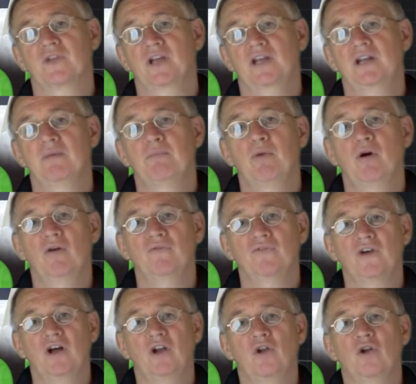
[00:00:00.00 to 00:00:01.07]
and above
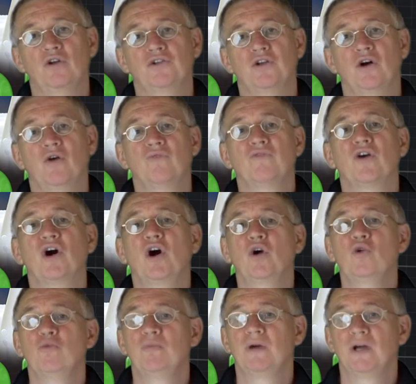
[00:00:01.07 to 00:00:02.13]
a lot of
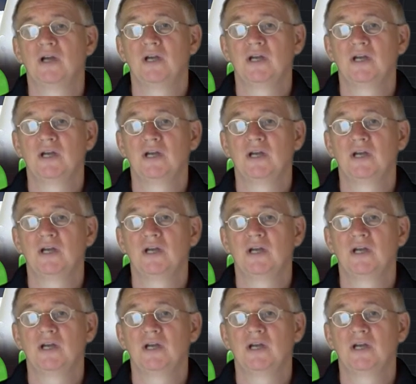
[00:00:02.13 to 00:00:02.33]
hope